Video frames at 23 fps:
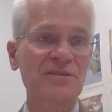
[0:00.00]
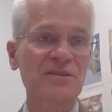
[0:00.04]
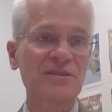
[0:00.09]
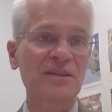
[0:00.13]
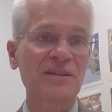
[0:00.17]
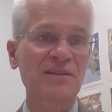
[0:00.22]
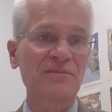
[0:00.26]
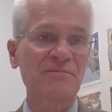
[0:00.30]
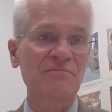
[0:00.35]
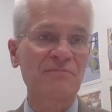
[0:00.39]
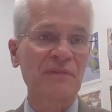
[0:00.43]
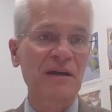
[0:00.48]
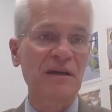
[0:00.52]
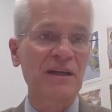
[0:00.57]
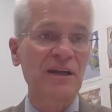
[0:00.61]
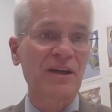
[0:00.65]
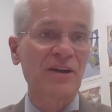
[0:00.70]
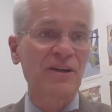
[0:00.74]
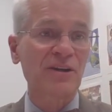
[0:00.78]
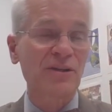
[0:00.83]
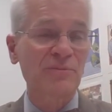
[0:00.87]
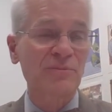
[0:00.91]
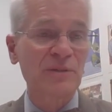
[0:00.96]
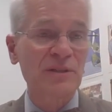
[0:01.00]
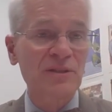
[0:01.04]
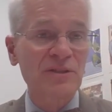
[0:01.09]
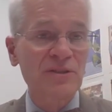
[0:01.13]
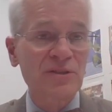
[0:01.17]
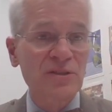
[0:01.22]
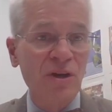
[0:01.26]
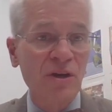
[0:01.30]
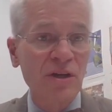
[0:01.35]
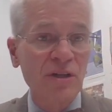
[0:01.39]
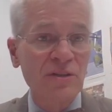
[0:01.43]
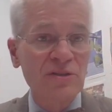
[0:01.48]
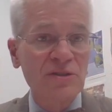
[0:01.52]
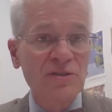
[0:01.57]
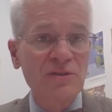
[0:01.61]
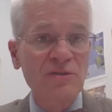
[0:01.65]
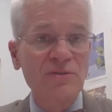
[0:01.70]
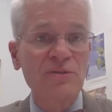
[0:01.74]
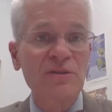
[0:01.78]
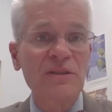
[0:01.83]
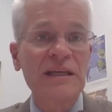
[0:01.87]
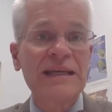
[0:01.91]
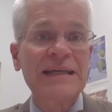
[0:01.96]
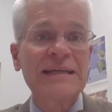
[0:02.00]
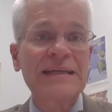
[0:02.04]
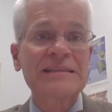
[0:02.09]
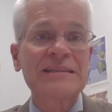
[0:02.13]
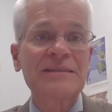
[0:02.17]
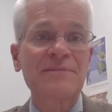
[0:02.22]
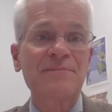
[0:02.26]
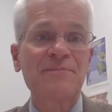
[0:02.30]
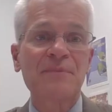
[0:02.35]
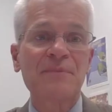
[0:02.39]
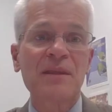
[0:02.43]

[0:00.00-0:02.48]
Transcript: And my argument is also that